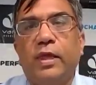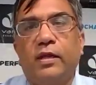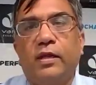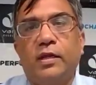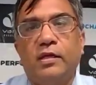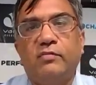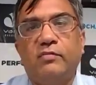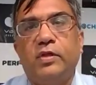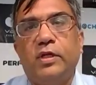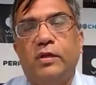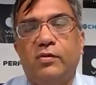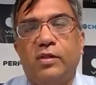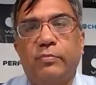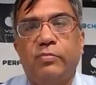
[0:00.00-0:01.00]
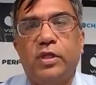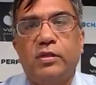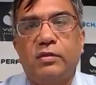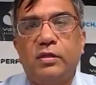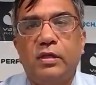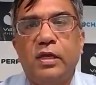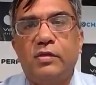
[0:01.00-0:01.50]
That if there is something
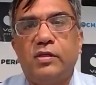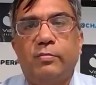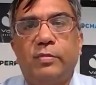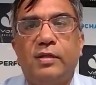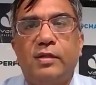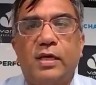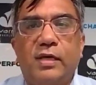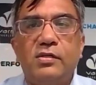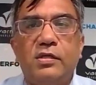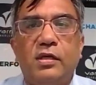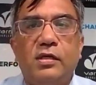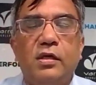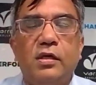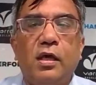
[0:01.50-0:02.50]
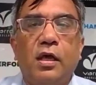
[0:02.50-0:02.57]
somebody is asking,